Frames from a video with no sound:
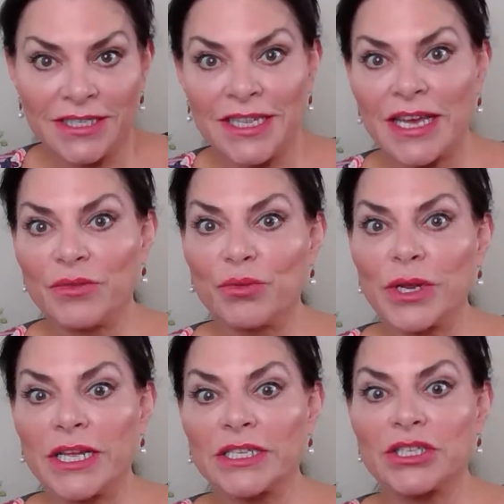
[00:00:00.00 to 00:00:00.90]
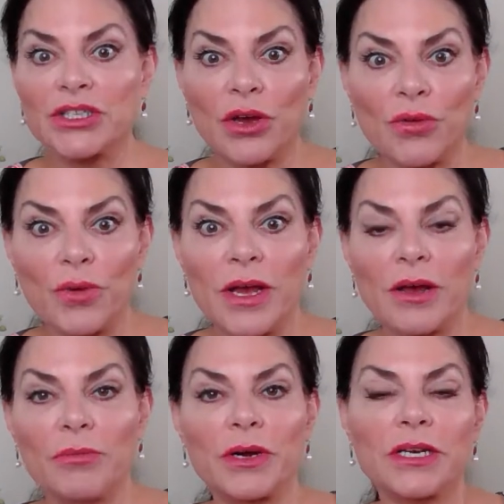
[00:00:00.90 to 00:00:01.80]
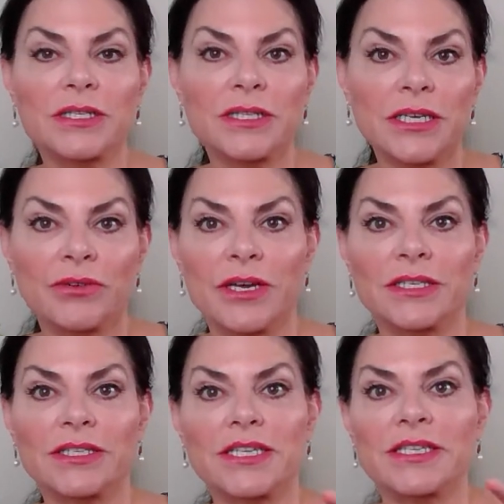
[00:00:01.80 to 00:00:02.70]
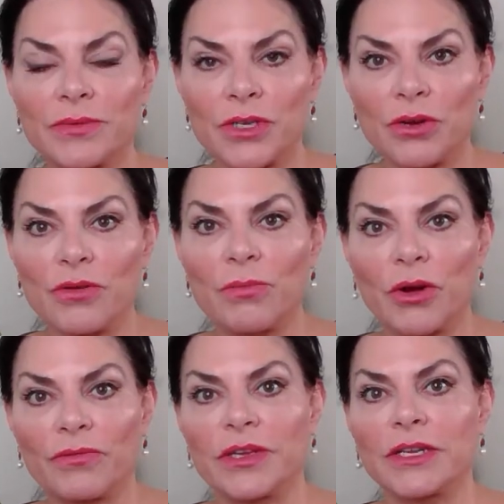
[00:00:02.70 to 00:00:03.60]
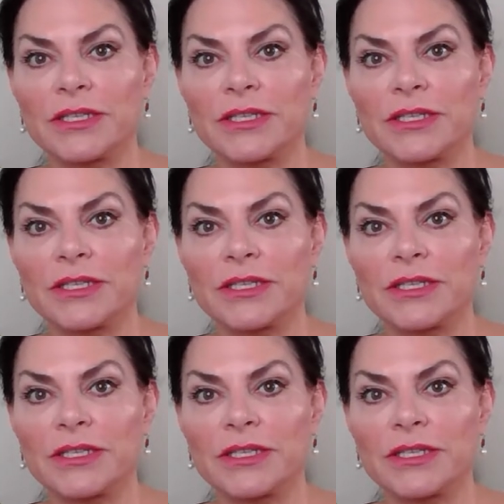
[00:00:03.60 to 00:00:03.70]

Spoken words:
They rent so well because Seacrest is so perfectly